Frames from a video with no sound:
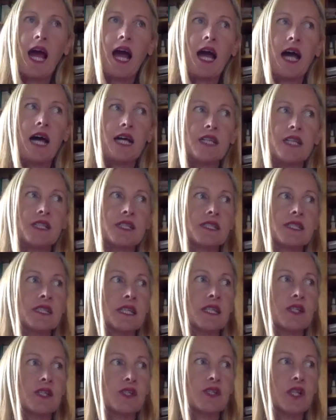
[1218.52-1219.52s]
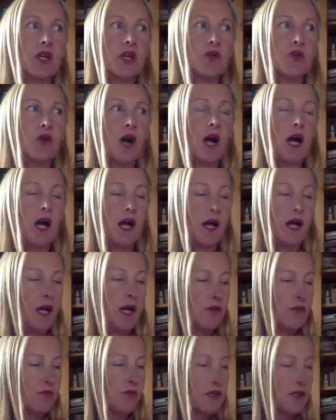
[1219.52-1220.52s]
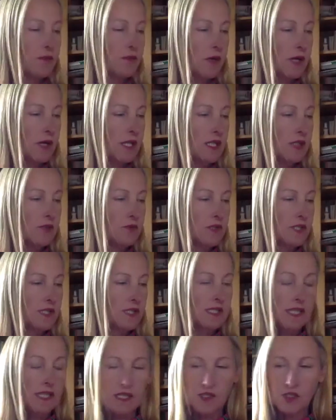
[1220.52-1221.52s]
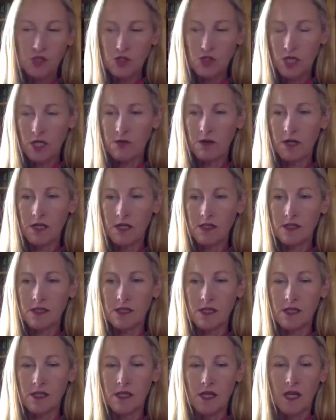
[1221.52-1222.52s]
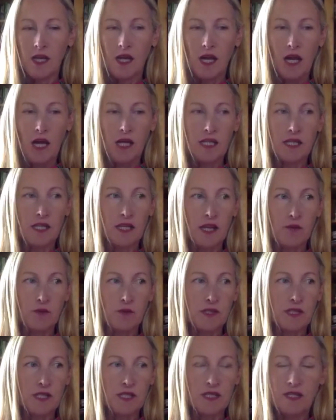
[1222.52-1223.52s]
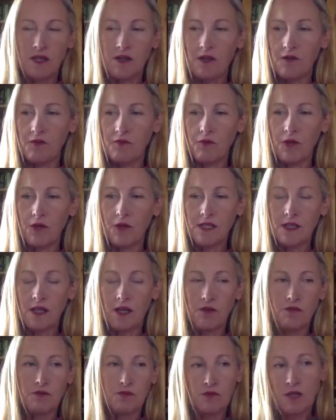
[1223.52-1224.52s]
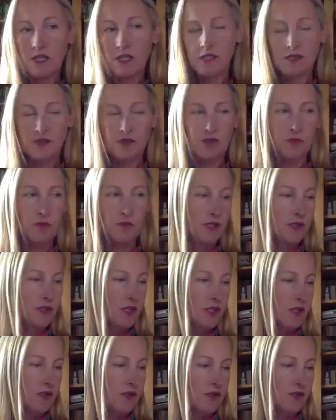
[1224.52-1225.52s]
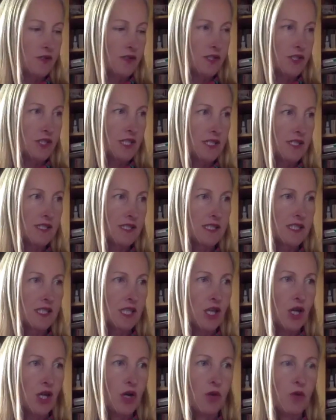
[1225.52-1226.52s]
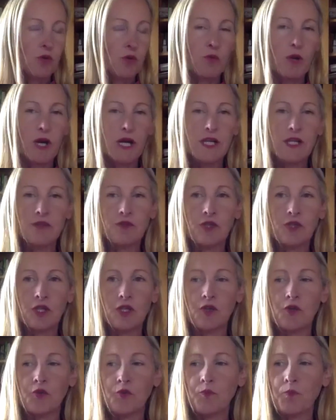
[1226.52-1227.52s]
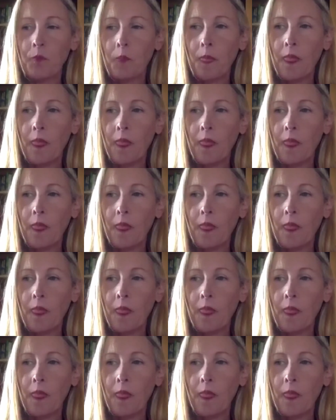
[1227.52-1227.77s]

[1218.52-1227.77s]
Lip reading: And so a friend of mine who was a stage director and was in a writer's group I used to go to suggested, well, why don't you